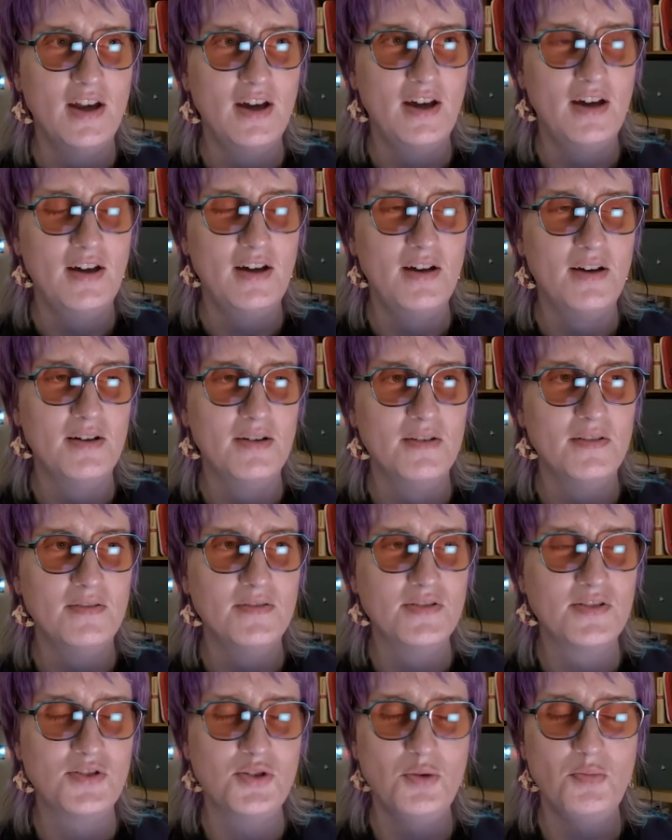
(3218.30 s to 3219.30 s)
Uh,
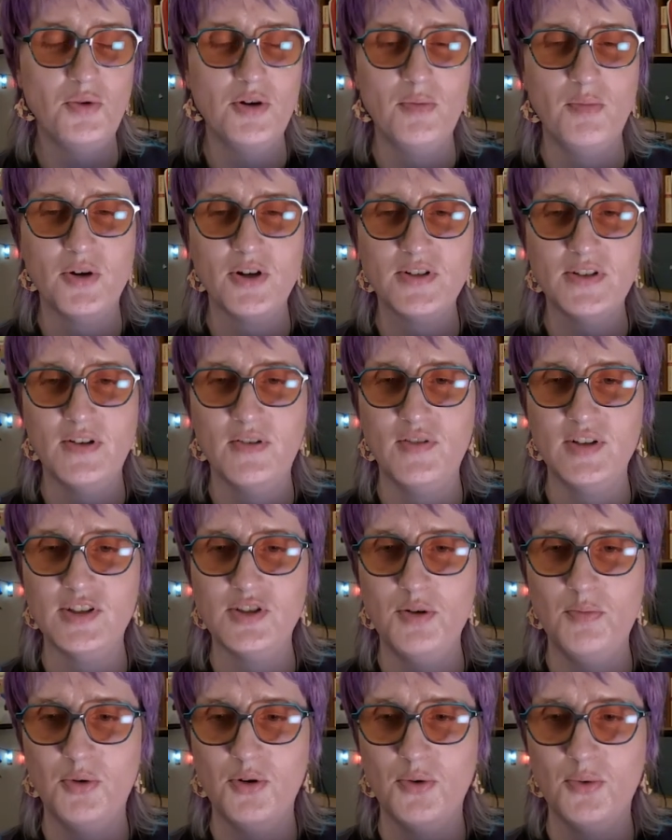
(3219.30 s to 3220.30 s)
super immersive,
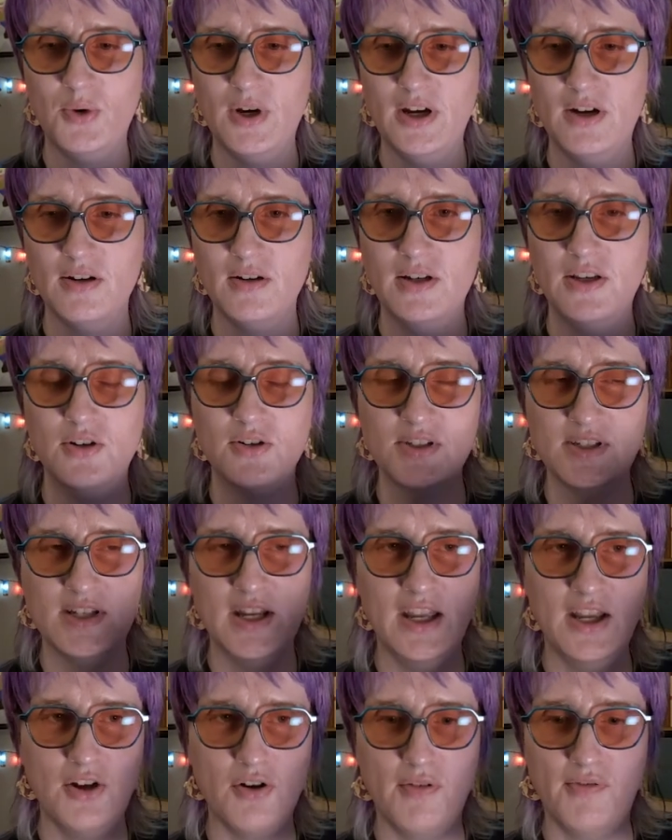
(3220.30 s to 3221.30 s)
it's super weird. You're
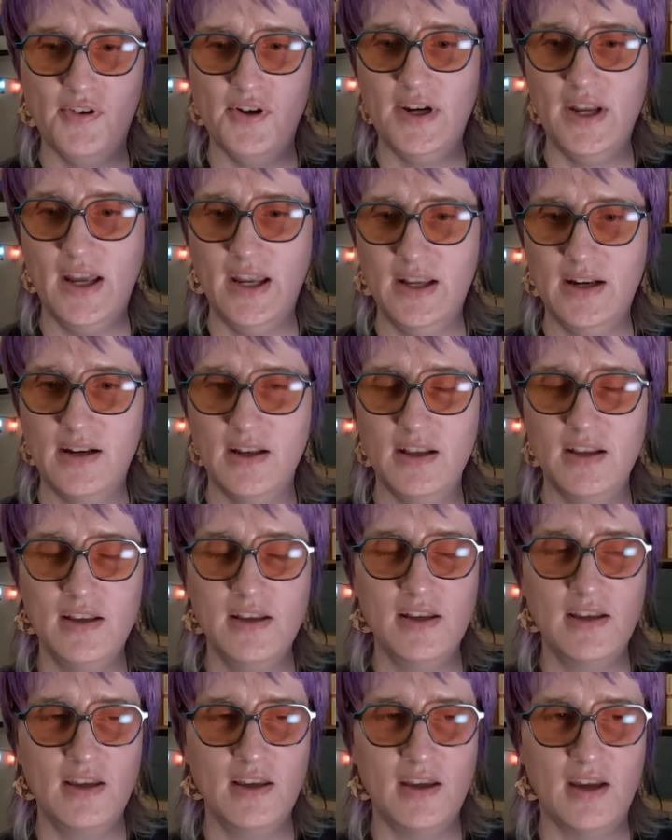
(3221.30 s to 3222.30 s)
staying overnight,
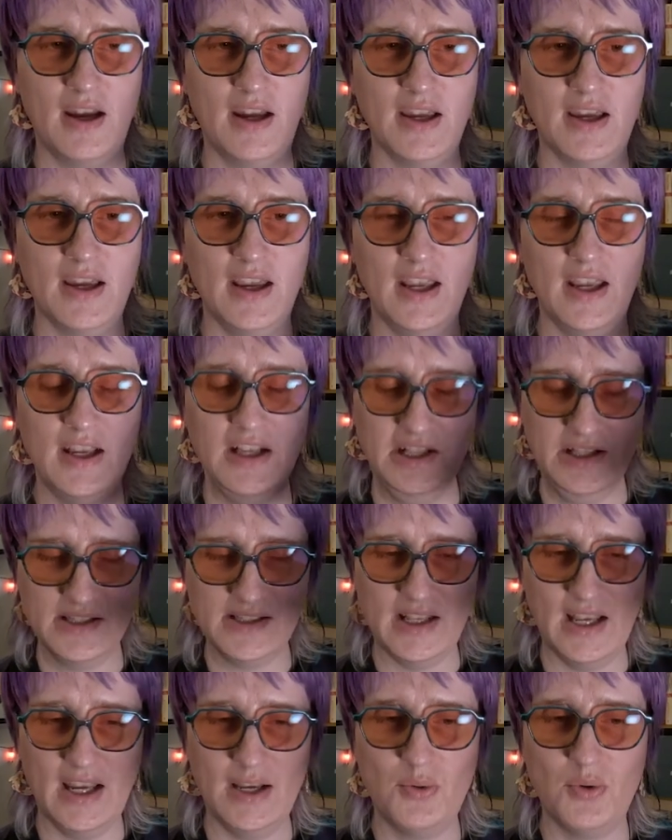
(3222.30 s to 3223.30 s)
like
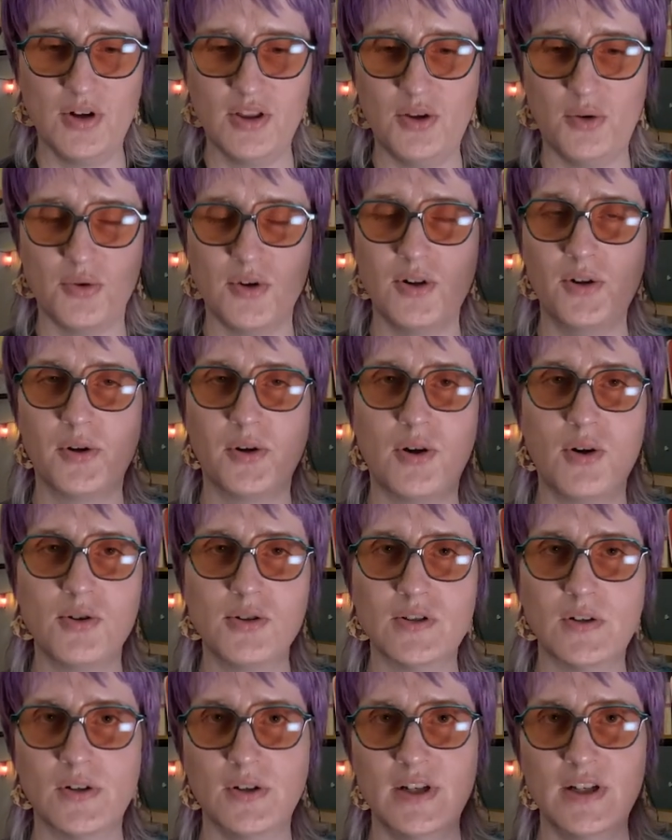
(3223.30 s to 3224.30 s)
inside where the roller
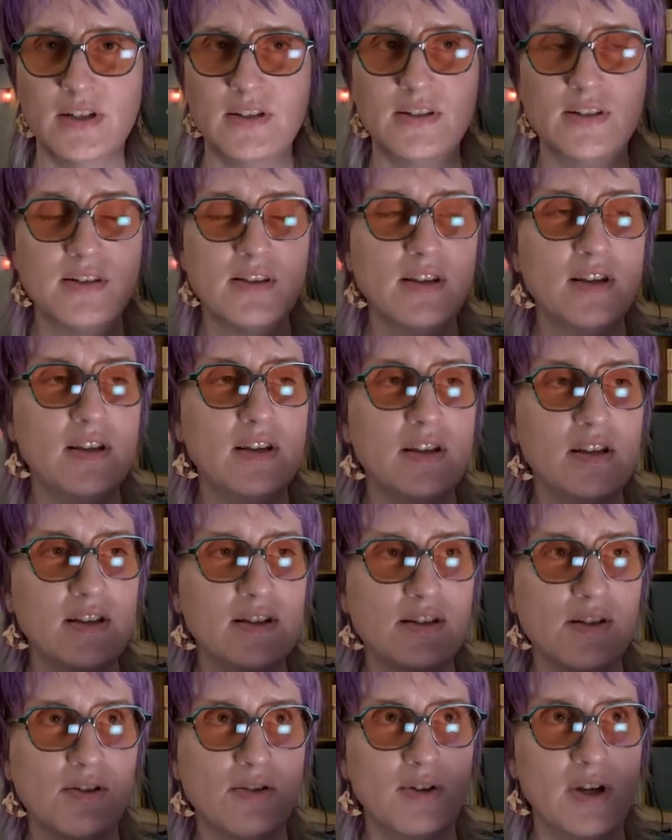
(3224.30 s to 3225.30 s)
coaster is,
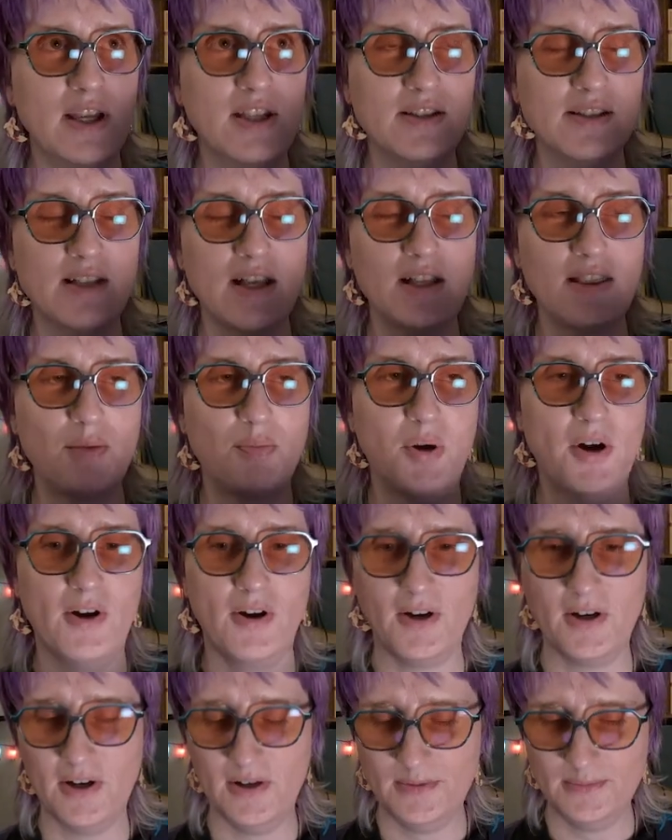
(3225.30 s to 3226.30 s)
so inside the
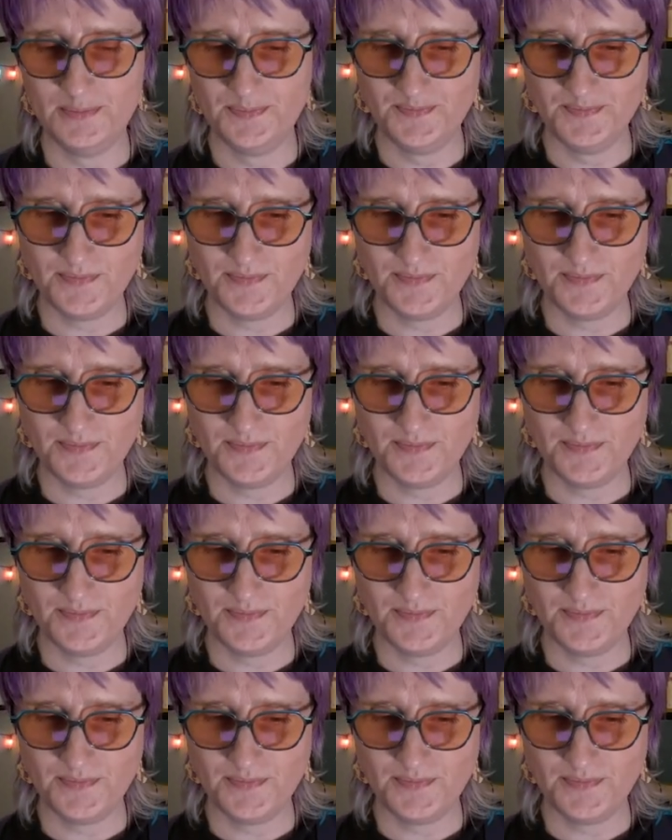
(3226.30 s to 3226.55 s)
park.